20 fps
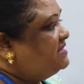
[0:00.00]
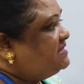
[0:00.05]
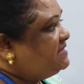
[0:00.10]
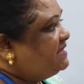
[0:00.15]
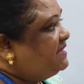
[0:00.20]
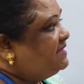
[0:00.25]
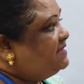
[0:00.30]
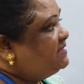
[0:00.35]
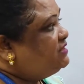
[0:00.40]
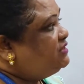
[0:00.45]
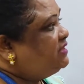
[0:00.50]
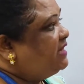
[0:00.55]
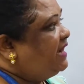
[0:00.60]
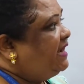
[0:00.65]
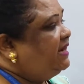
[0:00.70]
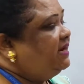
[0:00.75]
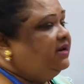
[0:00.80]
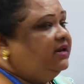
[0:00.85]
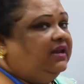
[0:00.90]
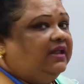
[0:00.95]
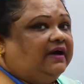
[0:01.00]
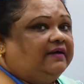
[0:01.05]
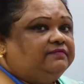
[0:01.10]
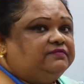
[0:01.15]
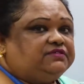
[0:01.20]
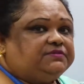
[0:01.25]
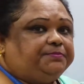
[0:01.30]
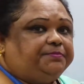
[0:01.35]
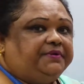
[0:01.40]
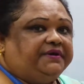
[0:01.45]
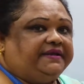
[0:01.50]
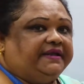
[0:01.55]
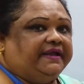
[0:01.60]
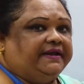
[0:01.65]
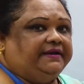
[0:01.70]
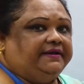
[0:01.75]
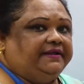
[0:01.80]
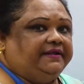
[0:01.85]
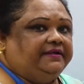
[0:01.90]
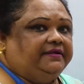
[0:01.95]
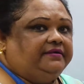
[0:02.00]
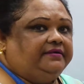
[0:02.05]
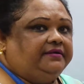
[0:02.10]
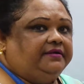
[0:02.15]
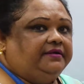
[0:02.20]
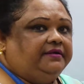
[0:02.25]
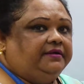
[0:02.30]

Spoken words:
see the child loves pretending